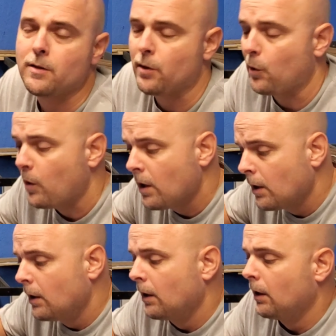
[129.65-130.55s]
so
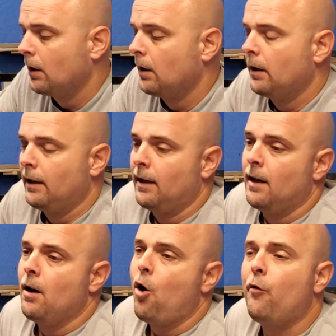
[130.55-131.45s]

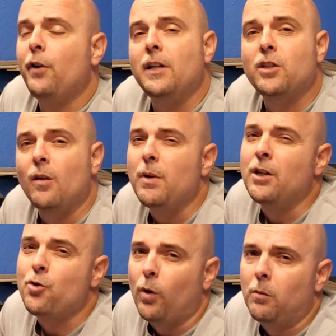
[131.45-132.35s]
hopefully it's going to be
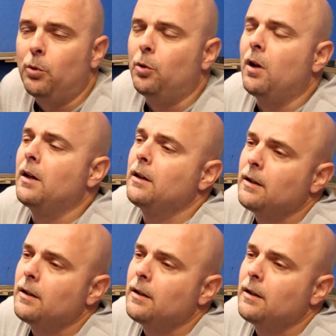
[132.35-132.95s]
enjoyable,